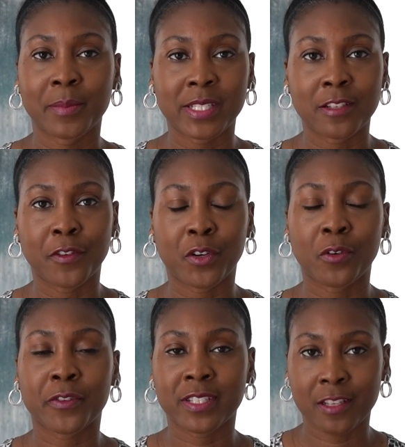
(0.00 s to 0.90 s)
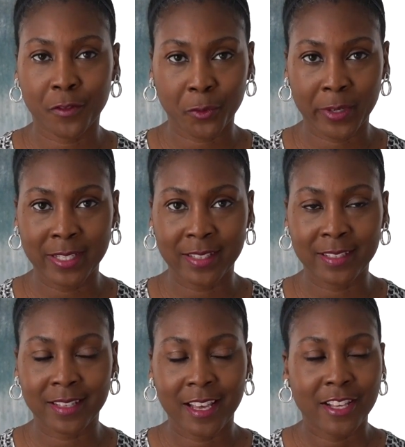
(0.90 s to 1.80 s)
be difficult for several
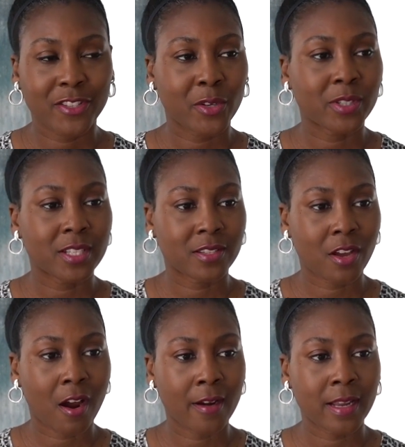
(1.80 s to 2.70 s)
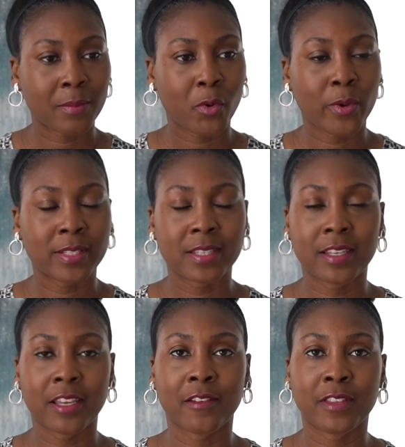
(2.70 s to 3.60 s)
reasons. So to start, I'm going to
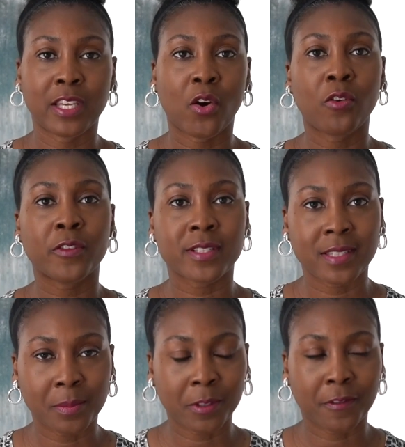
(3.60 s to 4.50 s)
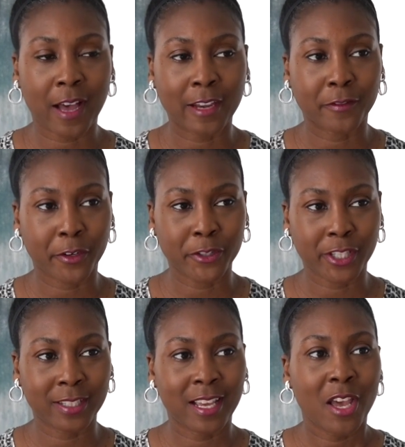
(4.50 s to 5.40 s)
give the oversimplified
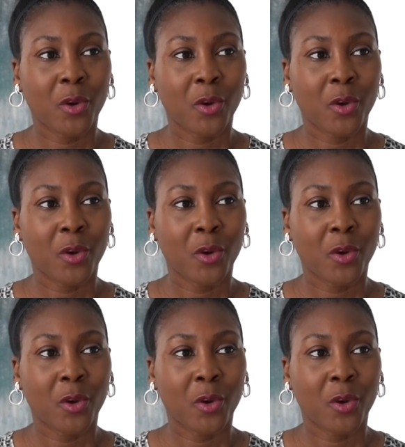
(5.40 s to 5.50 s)
version,